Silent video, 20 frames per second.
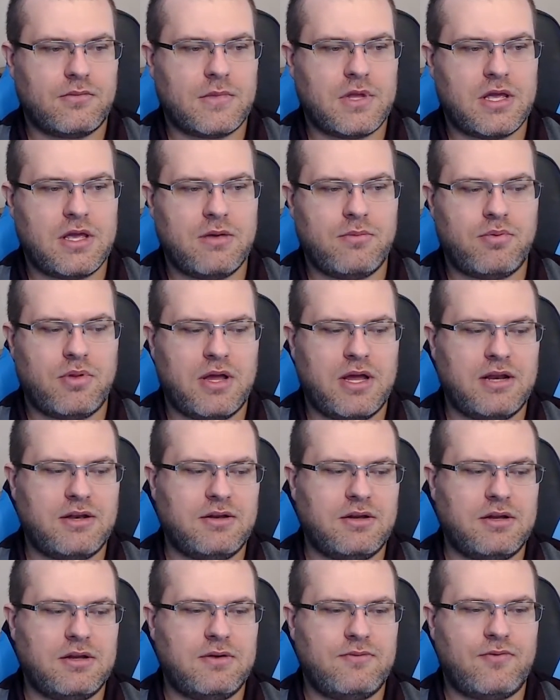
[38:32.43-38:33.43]
He played
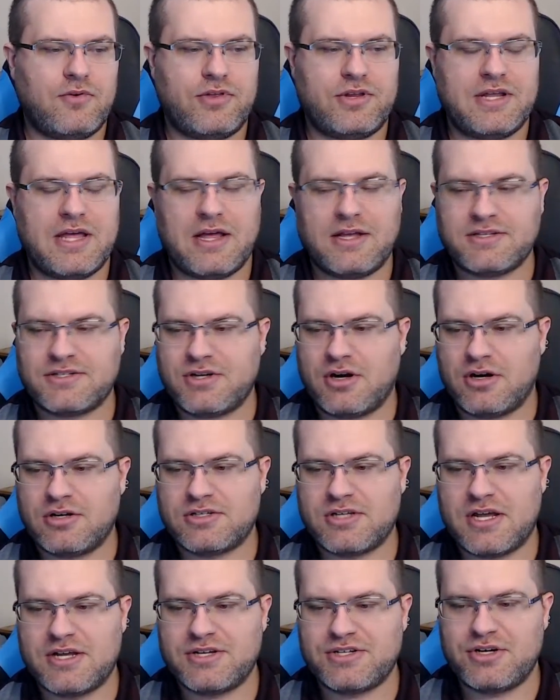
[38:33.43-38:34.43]
for the Dallas
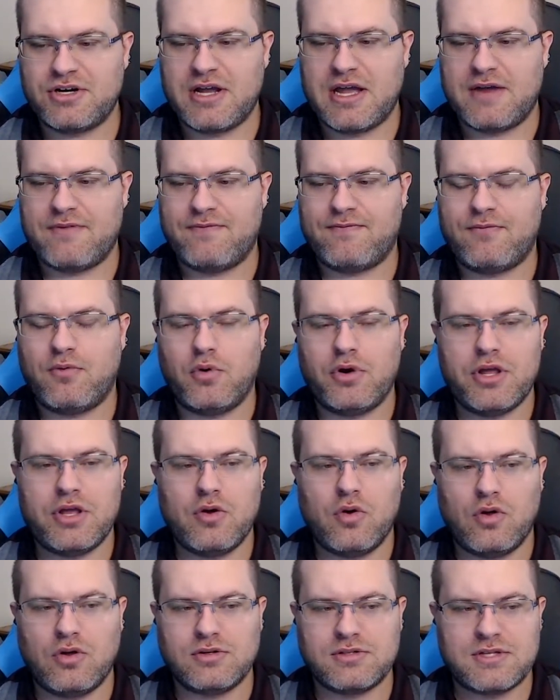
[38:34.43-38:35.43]
Stars last year, had 40
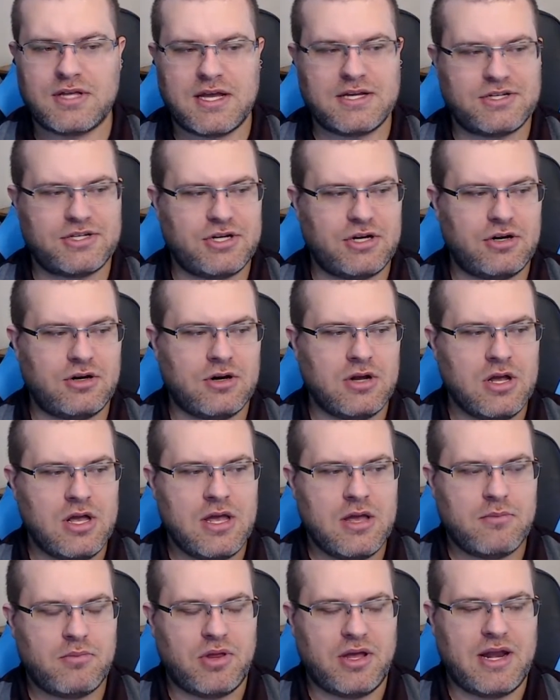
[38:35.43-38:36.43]
goals last year,
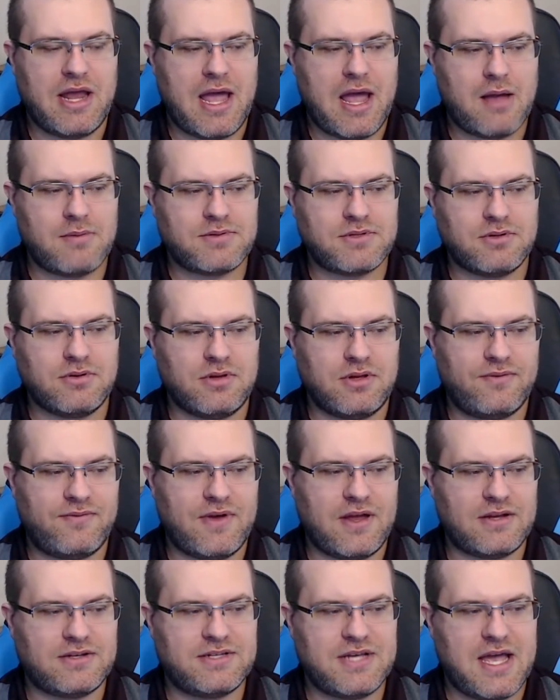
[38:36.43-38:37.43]
played absolutely
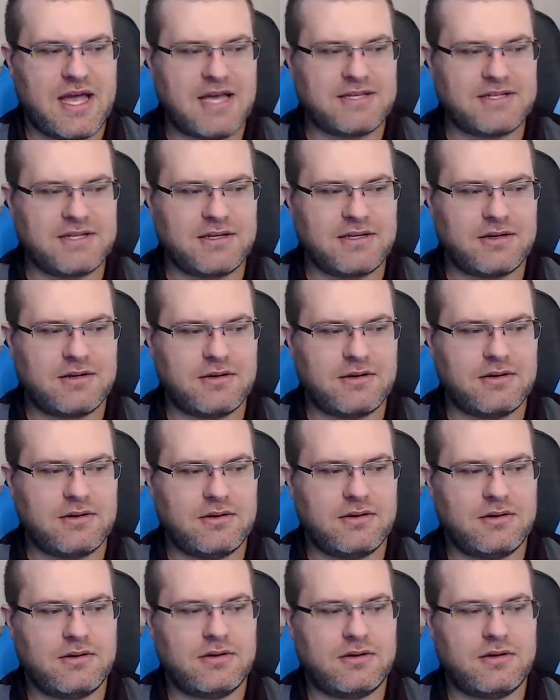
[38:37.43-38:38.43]
fantastic.
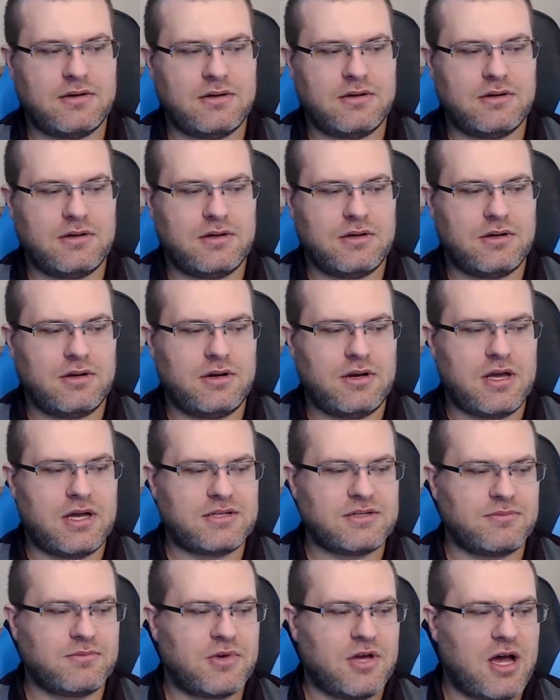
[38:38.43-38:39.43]

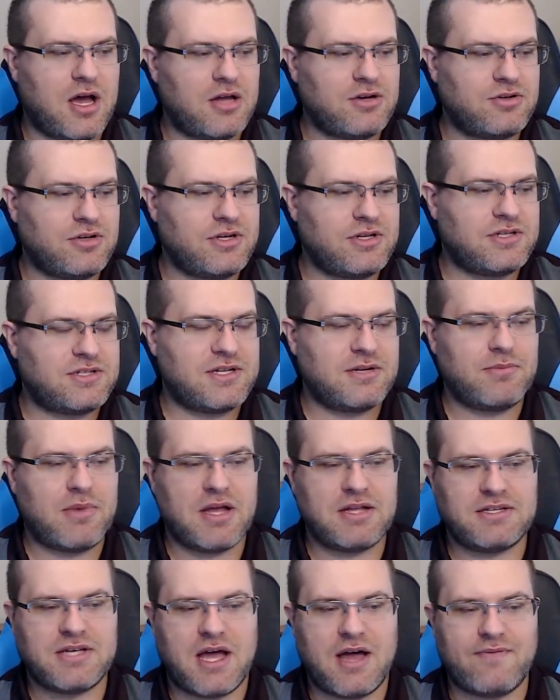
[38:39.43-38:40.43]
Nazem Kadri is in
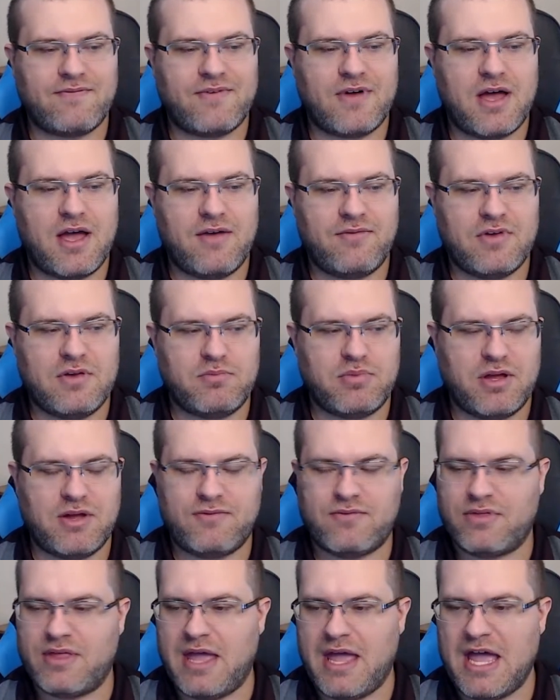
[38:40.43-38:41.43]
my top 5. He
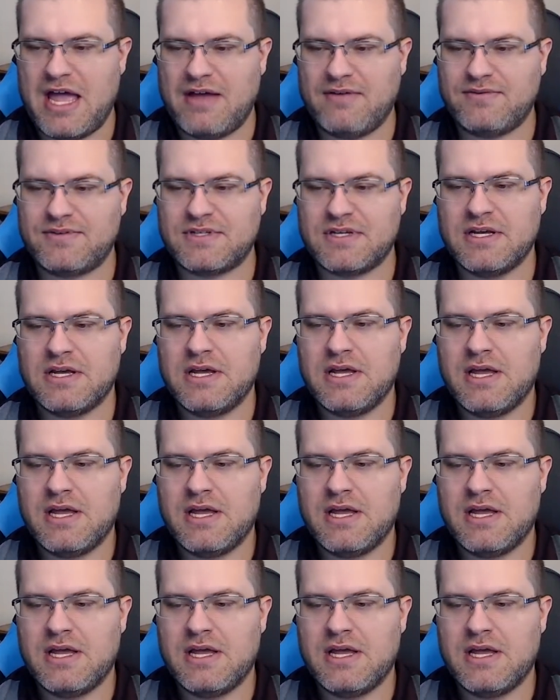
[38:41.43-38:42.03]
played for the Avs.